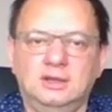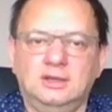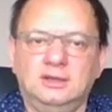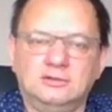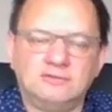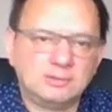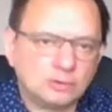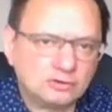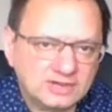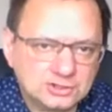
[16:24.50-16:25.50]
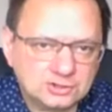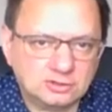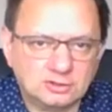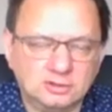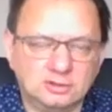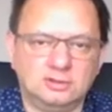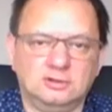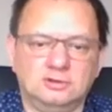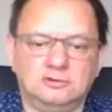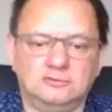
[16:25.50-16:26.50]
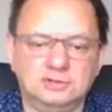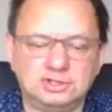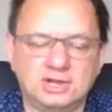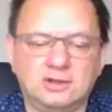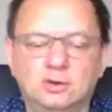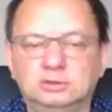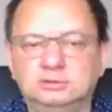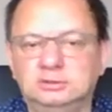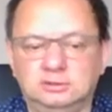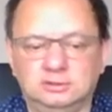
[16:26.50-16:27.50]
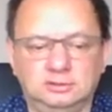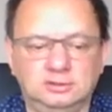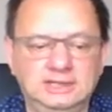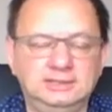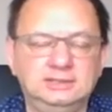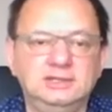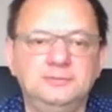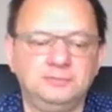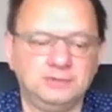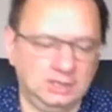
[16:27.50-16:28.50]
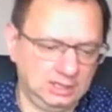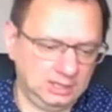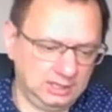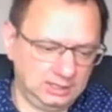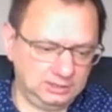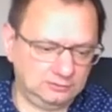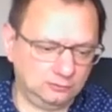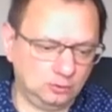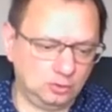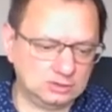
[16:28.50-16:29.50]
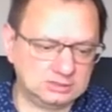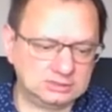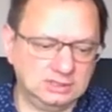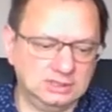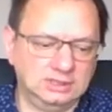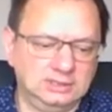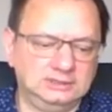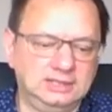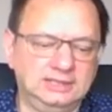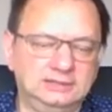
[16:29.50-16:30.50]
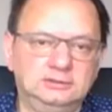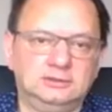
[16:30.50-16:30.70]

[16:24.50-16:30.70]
One more question which I got lately, it was that